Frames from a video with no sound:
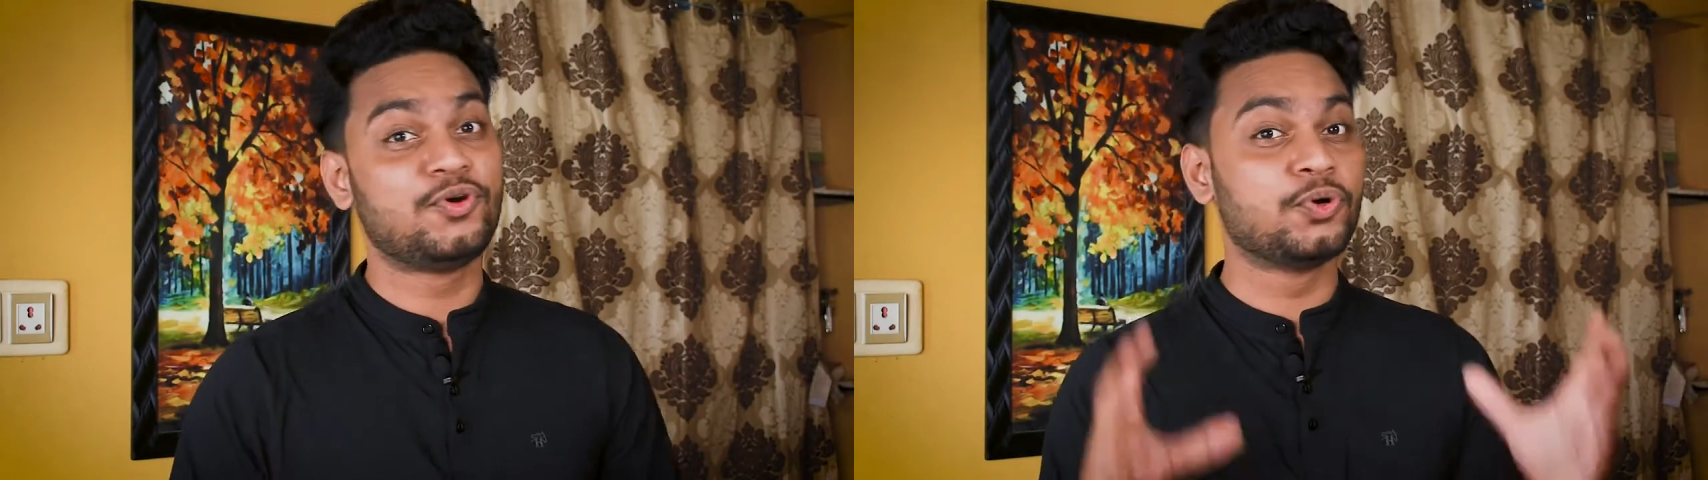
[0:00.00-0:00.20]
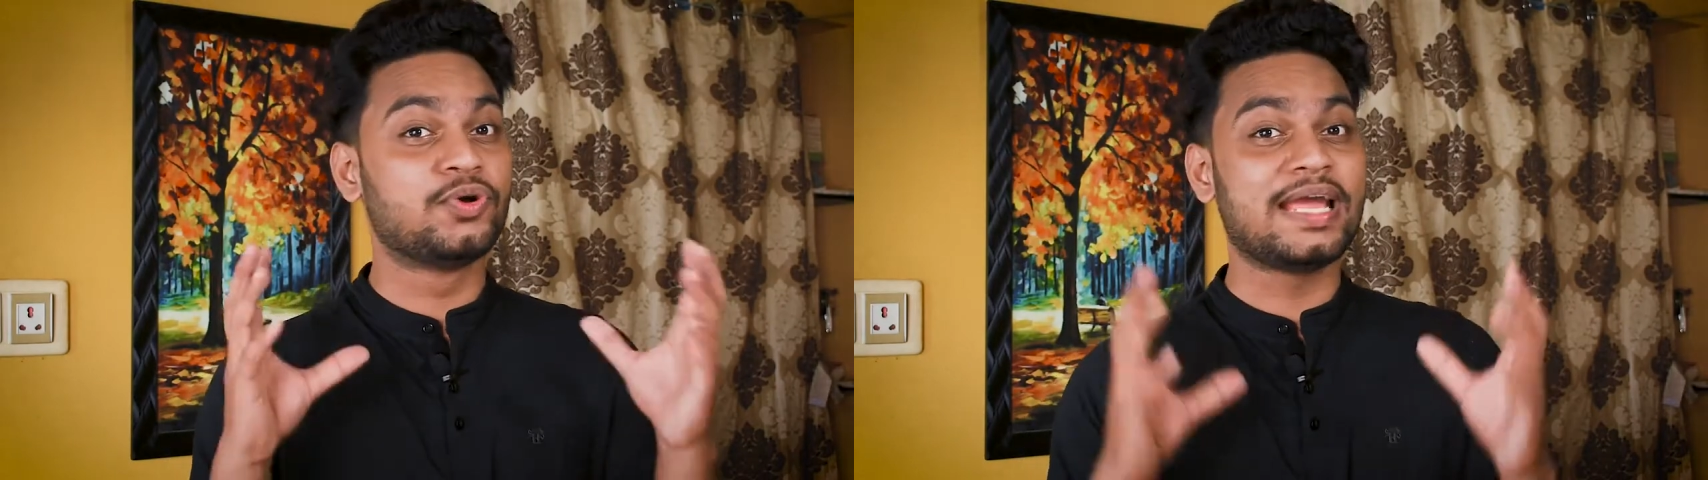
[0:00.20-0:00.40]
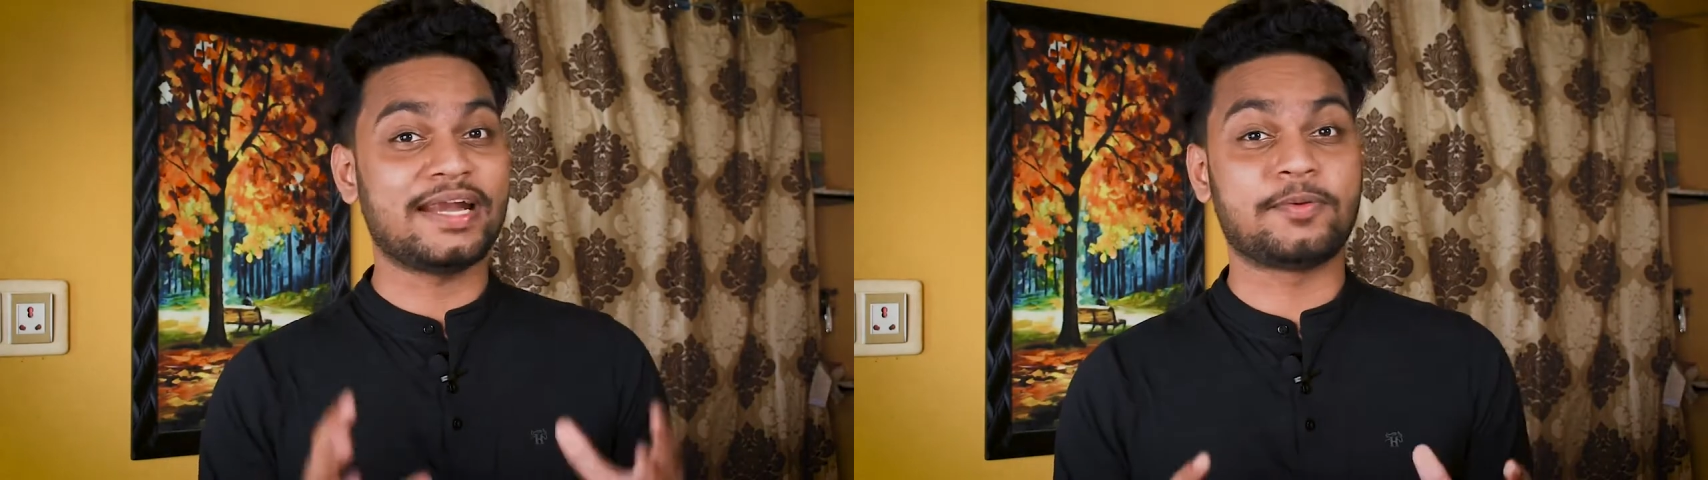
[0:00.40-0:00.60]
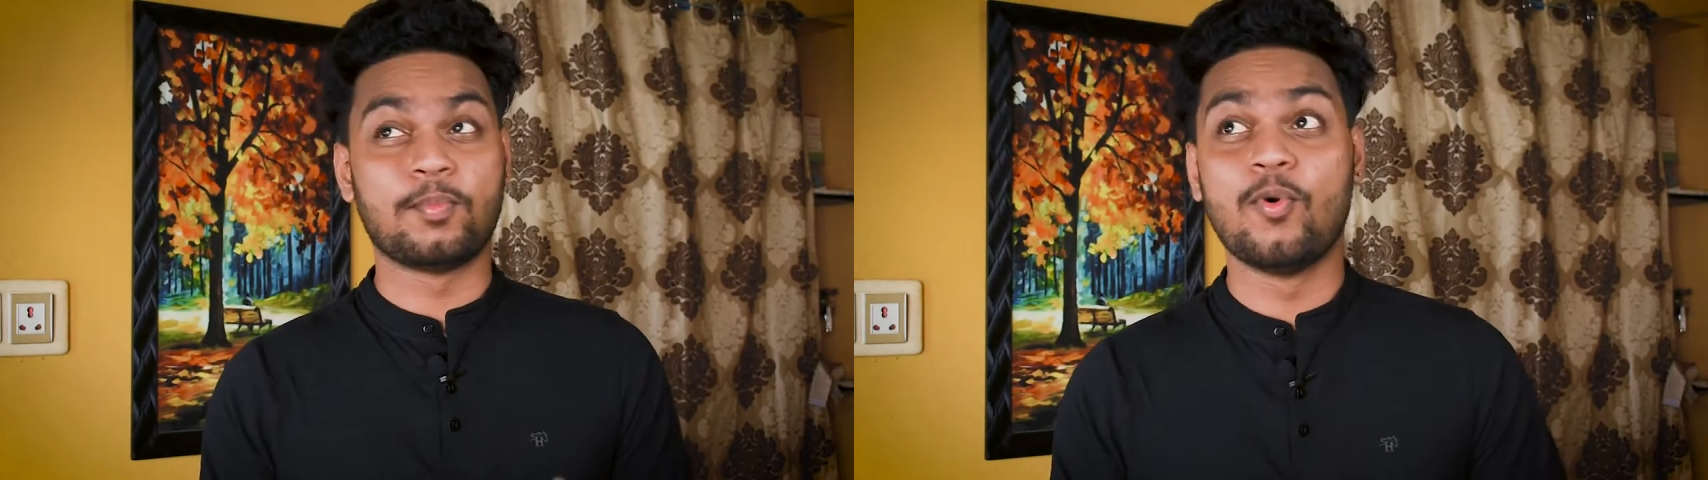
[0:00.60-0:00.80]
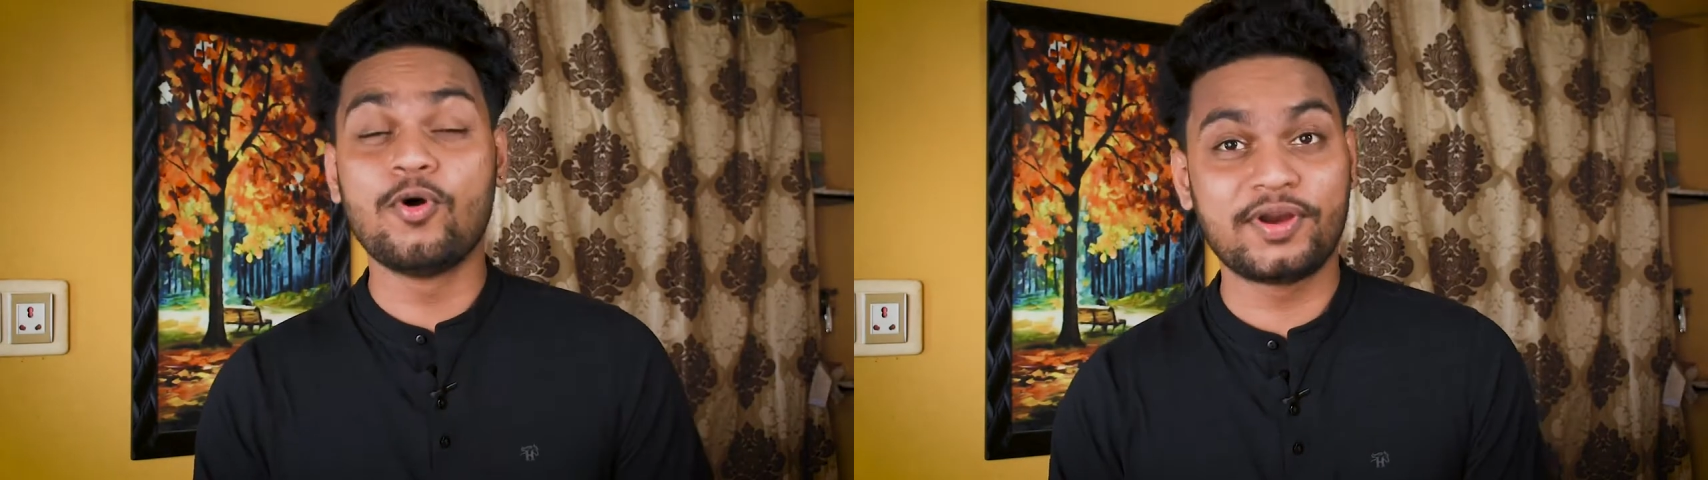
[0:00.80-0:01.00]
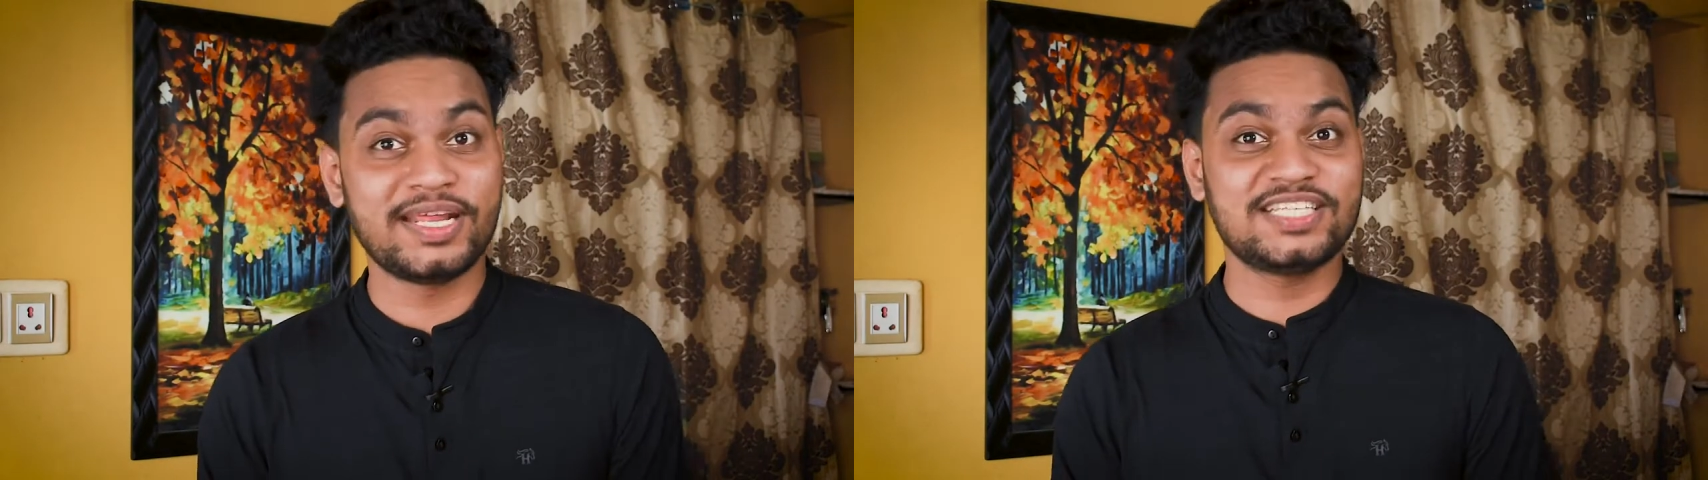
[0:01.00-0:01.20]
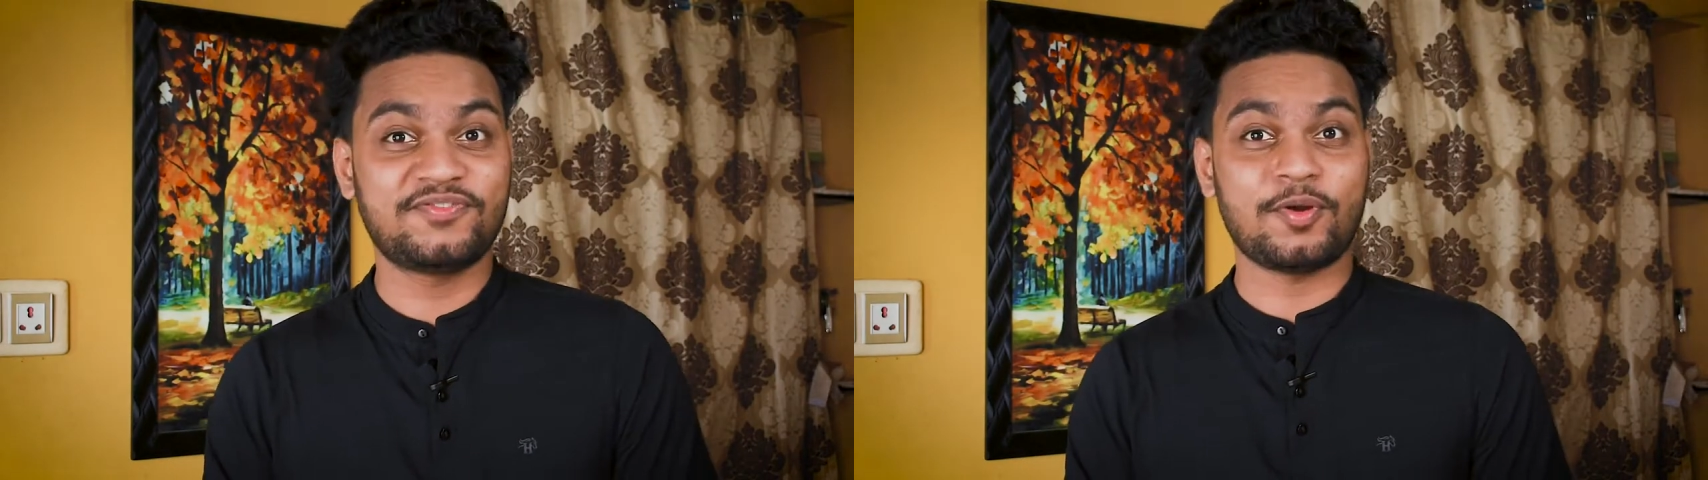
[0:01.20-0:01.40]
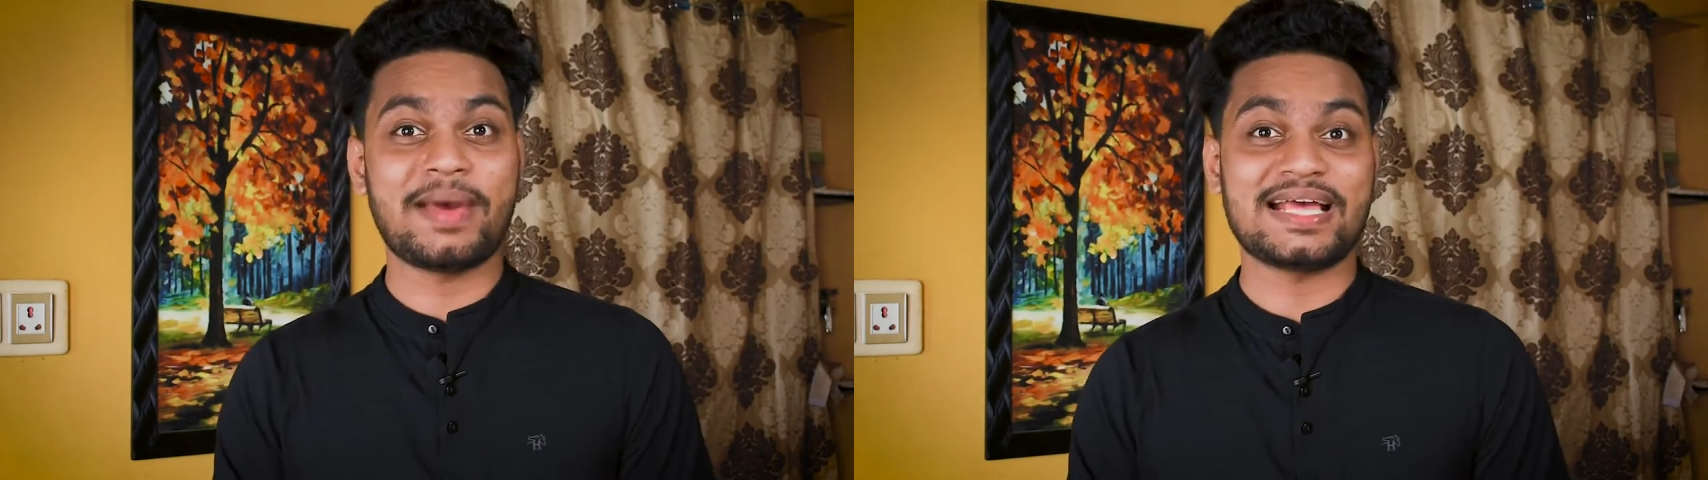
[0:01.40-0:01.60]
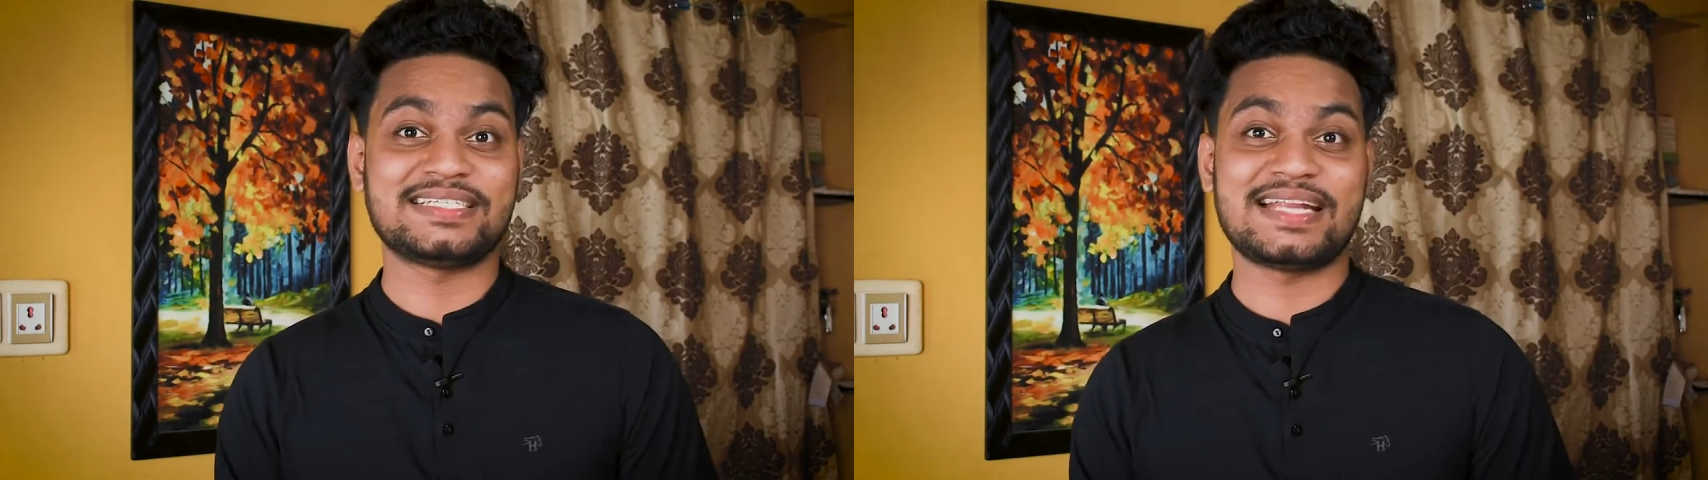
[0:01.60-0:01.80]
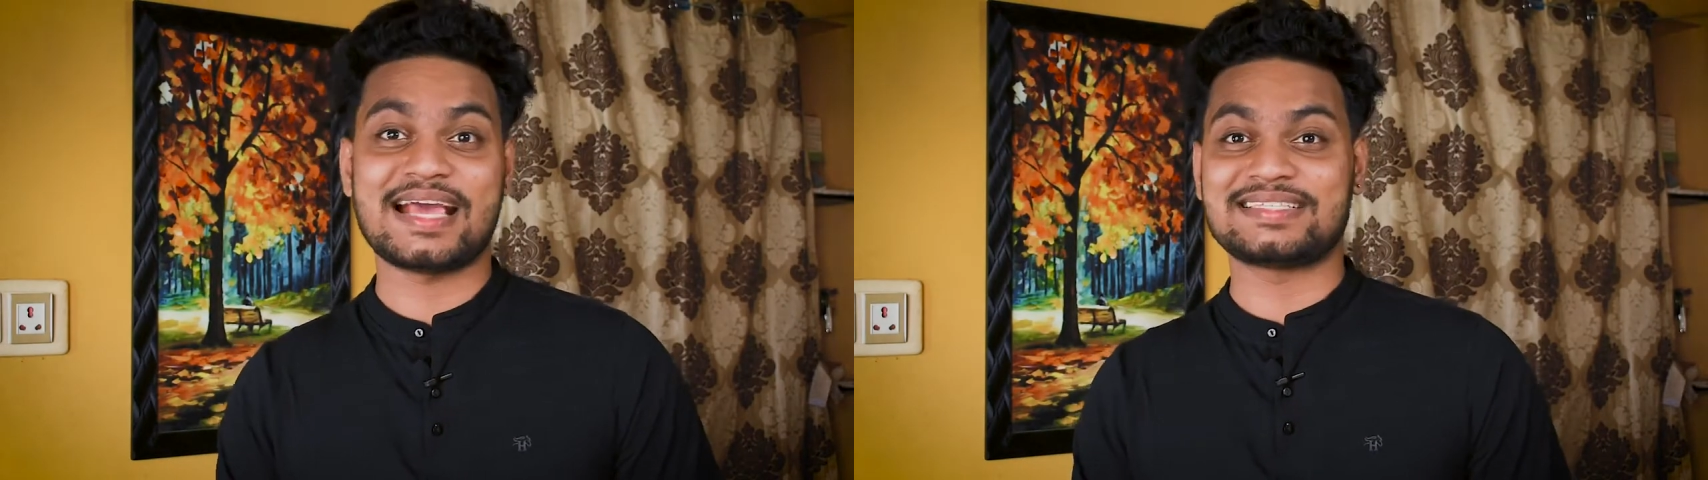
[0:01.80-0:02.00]
to get more reach from
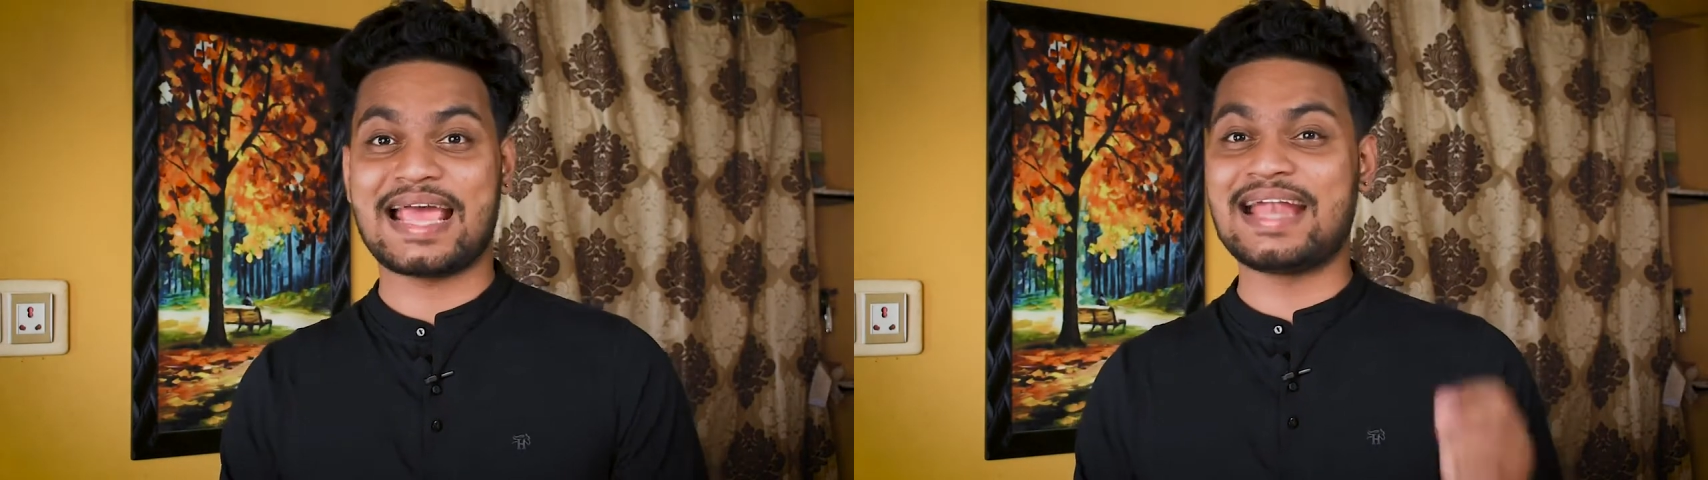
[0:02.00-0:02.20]
hashtags